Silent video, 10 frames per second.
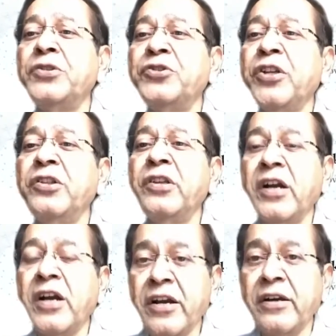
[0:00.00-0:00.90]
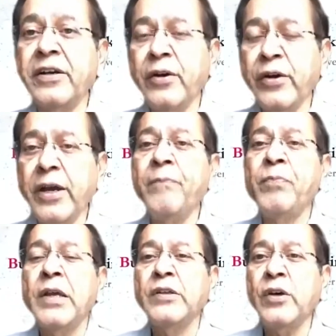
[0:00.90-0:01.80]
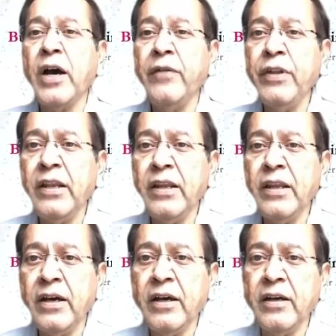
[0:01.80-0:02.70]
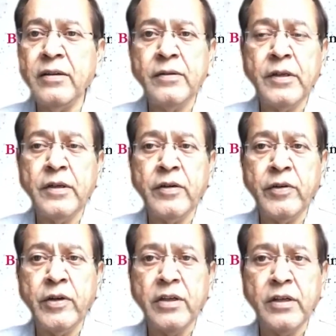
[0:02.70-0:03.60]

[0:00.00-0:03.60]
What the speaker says: Chandra Garg. Okay, so I will.